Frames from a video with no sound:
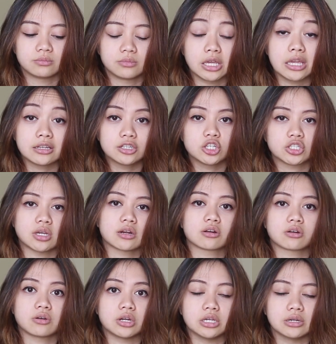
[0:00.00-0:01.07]
English and
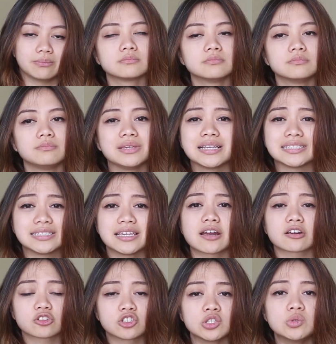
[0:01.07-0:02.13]
Korean. Because they
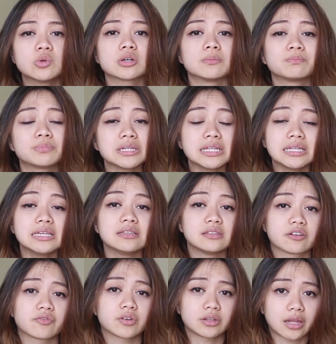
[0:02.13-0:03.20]
are 2 completely
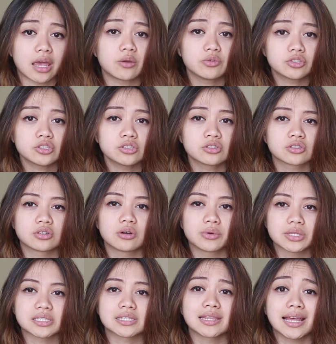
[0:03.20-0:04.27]
different languages, so
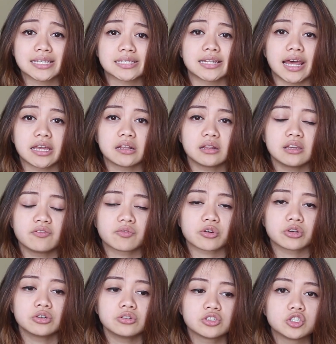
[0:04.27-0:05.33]
it's less likely
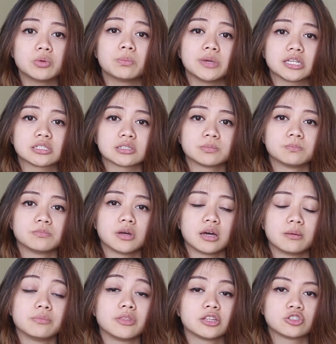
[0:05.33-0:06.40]
for you to mix
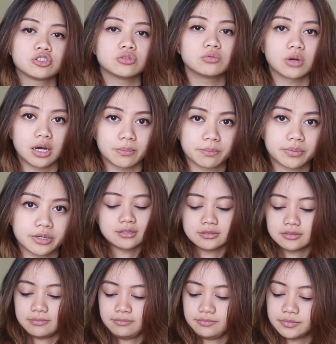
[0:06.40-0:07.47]
the 2 up.
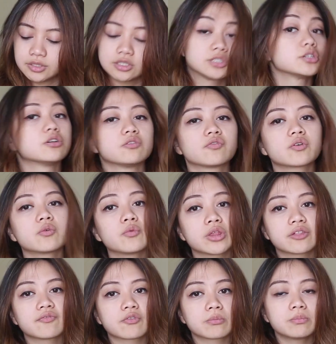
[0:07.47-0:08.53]
So
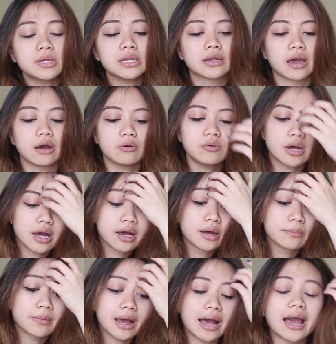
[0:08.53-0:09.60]
for me now,
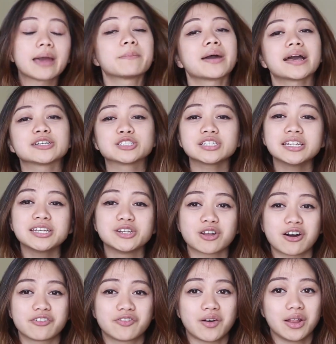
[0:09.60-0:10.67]
I'm actually
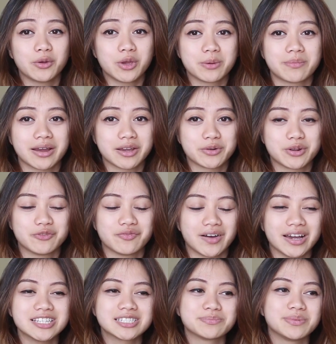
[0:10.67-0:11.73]
not following my own
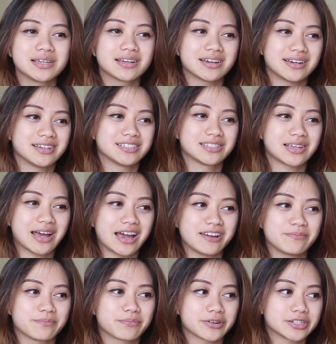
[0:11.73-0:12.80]
advice because
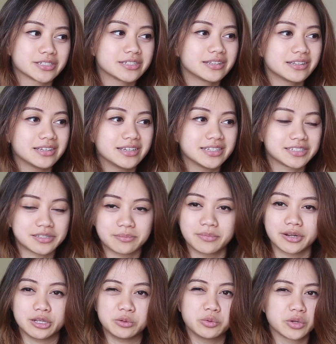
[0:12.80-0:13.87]
I'm personally
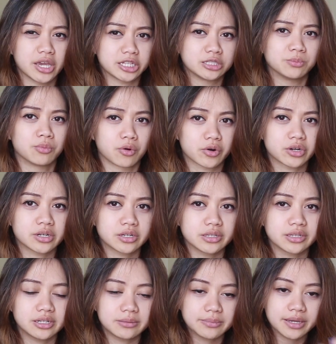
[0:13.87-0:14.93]
somebody who gets bored a
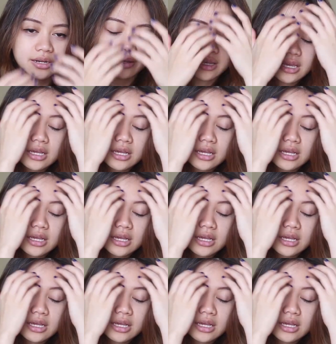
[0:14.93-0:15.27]
little bit.